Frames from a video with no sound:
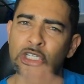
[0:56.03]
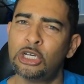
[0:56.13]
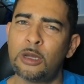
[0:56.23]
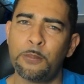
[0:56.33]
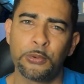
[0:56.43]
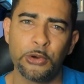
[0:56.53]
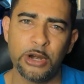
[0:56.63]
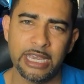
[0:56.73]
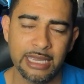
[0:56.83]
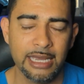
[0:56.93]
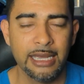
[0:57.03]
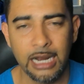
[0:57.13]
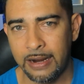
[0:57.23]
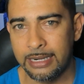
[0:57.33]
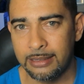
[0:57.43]
you looking pretty.
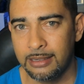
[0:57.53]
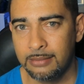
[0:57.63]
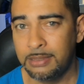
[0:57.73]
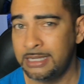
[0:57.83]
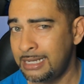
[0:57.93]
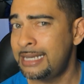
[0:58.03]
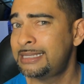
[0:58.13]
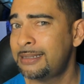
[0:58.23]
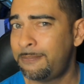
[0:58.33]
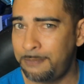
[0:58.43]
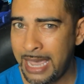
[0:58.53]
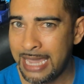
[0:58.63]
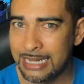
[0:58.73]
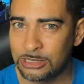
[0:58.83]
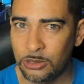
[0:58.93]
All right, but it is a
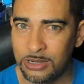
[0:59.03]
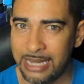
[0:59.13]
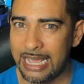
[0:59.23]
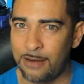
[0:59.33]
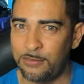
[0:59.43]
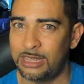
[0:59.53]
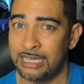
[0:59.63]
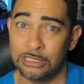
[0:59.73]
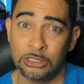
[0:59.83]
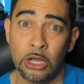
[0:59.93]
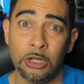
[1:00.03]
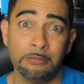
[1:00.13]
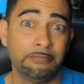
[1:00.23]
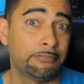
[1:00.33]
beta, so not everything is all